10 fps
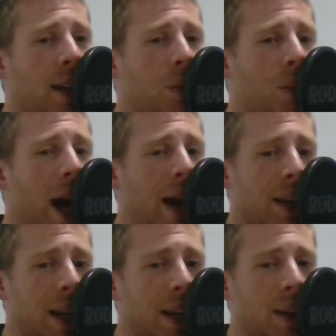
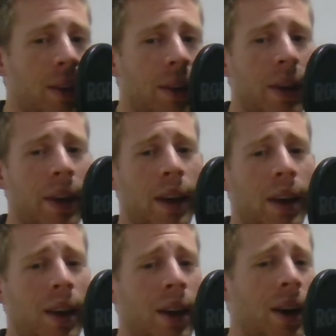wearily.
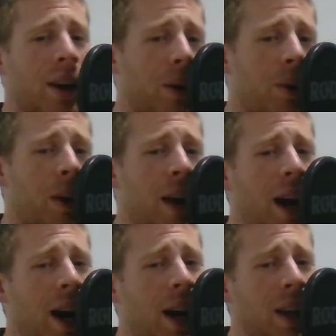Oh,
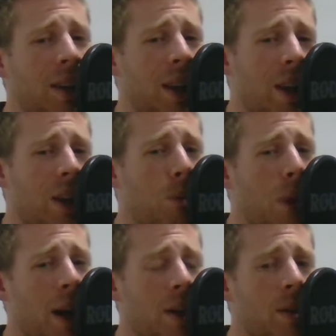I think you
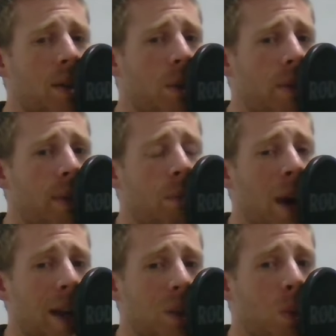might do something
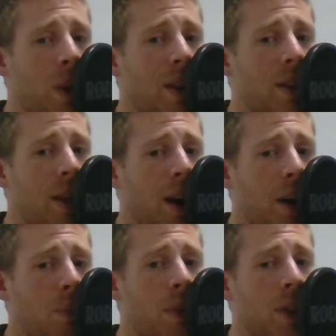better with the
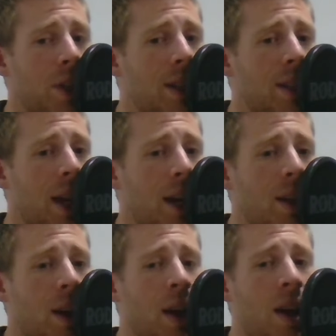time, she said,
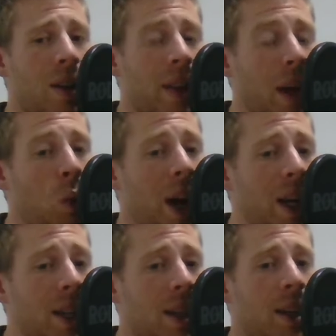than
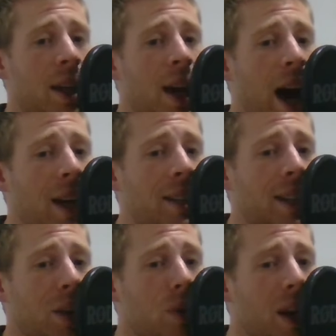waste it
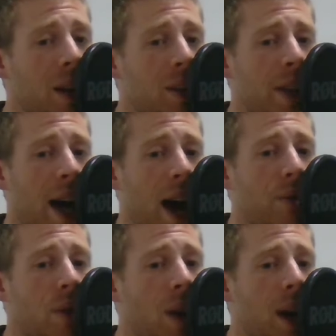asking riddles that
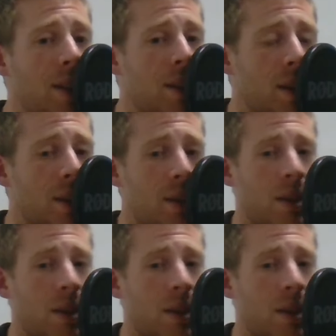have no answers.